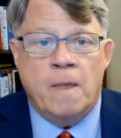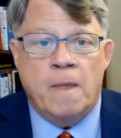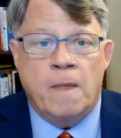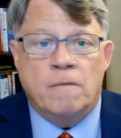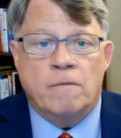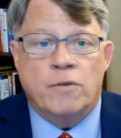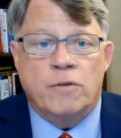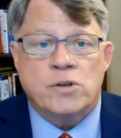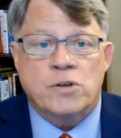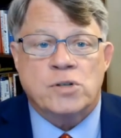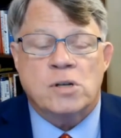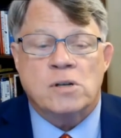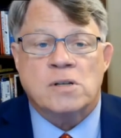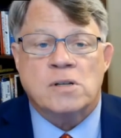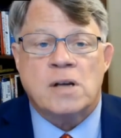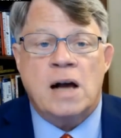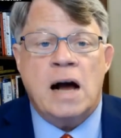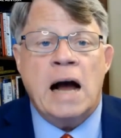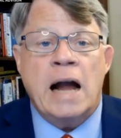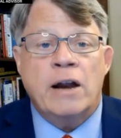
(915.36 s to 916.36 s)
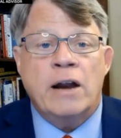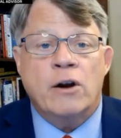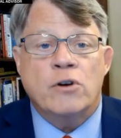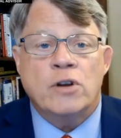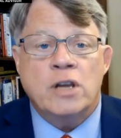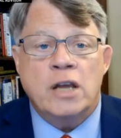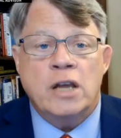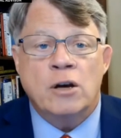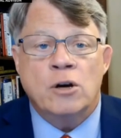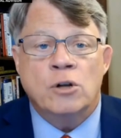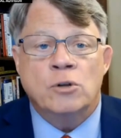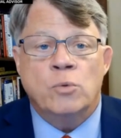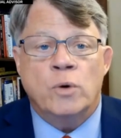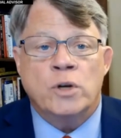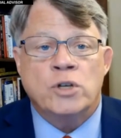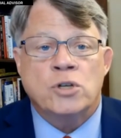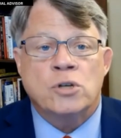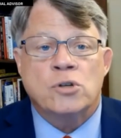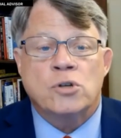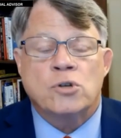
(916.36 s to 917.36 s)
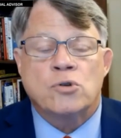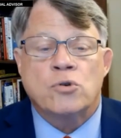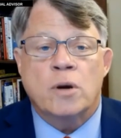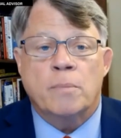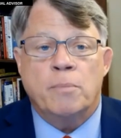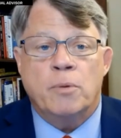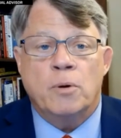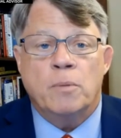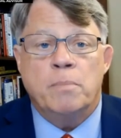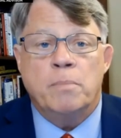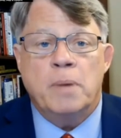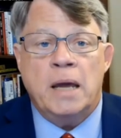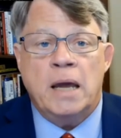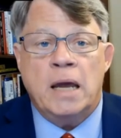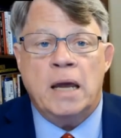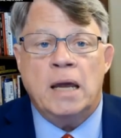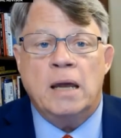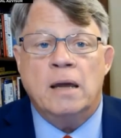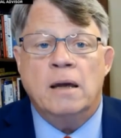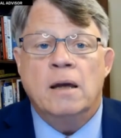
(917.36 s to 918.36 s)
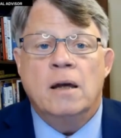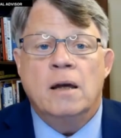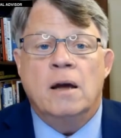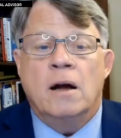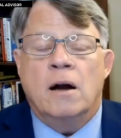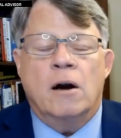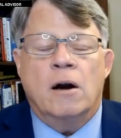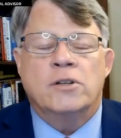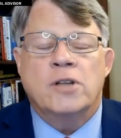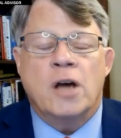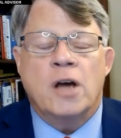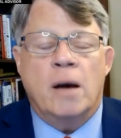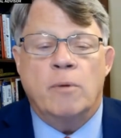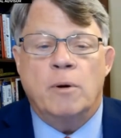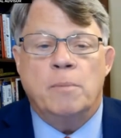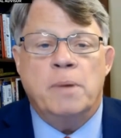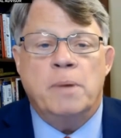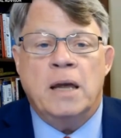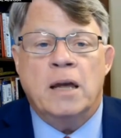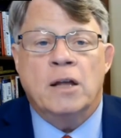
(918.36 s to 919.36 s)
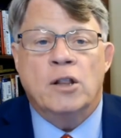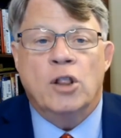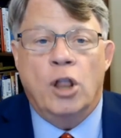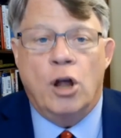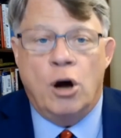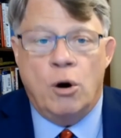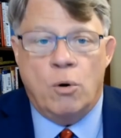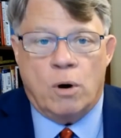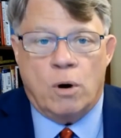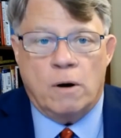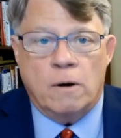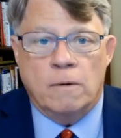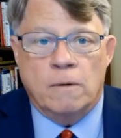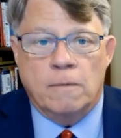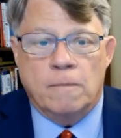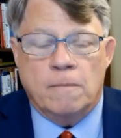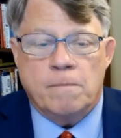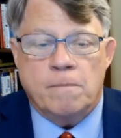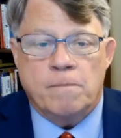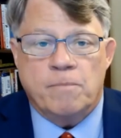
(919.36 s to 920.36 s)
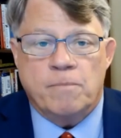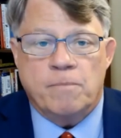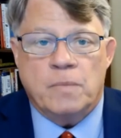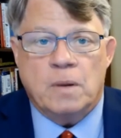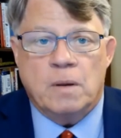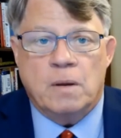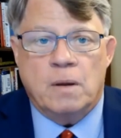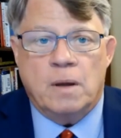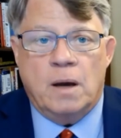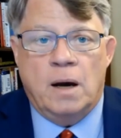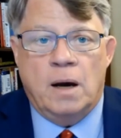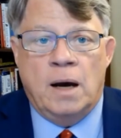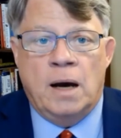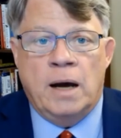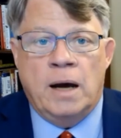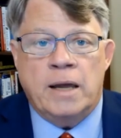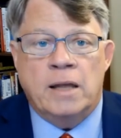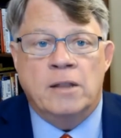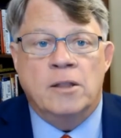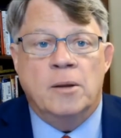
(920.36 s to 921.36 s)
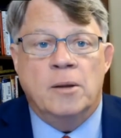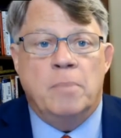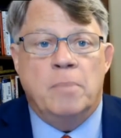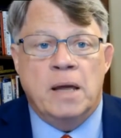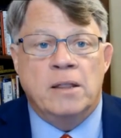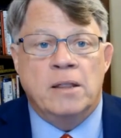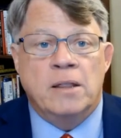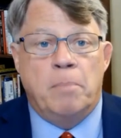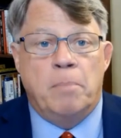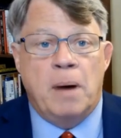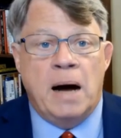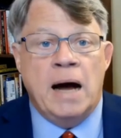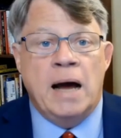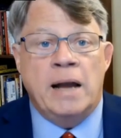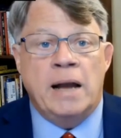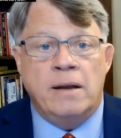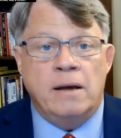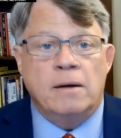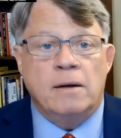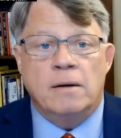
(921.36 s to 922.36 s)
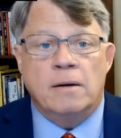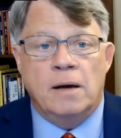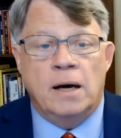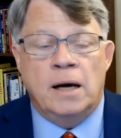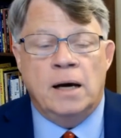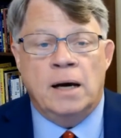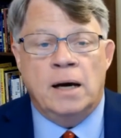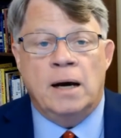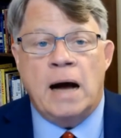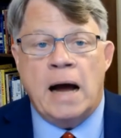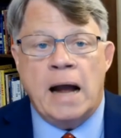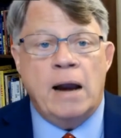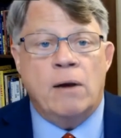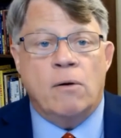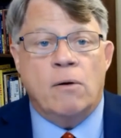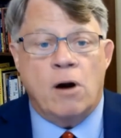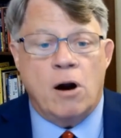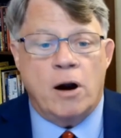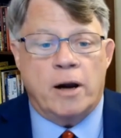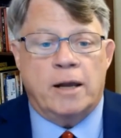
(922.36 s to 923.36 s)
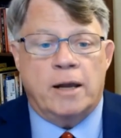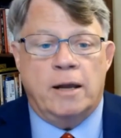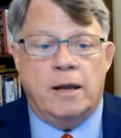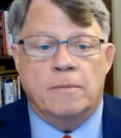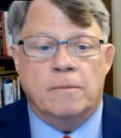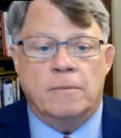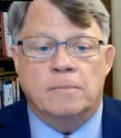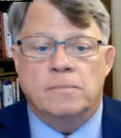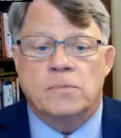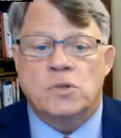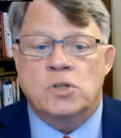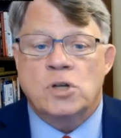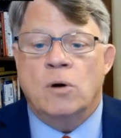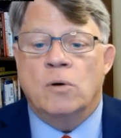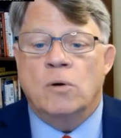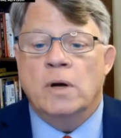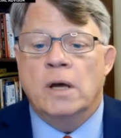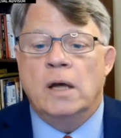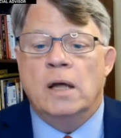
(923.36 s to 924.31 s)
versus higher yield, which is triple B or double B and lower in the bond hierarchy. So